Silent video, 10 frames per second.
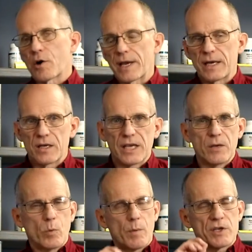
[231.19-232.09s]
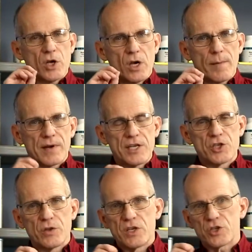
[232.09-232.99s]
And when we talk about each
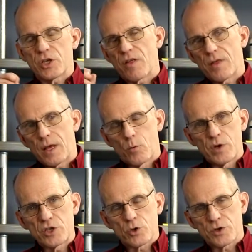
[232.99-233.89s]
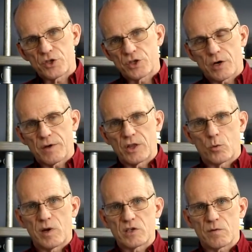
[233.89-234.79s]
of these resources that are in the
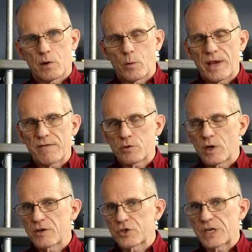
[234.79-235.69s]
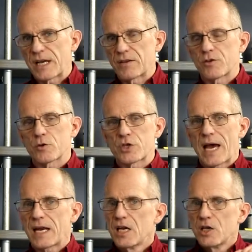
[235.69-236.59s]
reservoir, we have to understand that there's
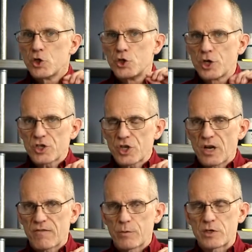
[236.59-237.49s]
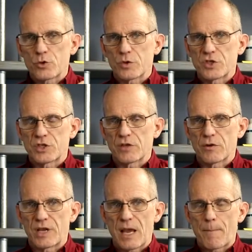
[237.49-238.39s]
not just enough resources in there
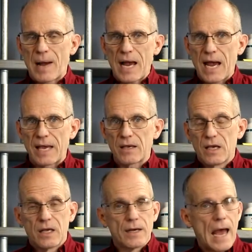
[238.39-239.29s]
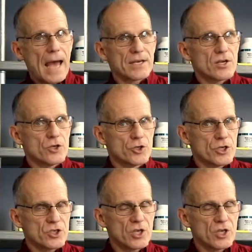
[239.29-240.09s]
to get by, not just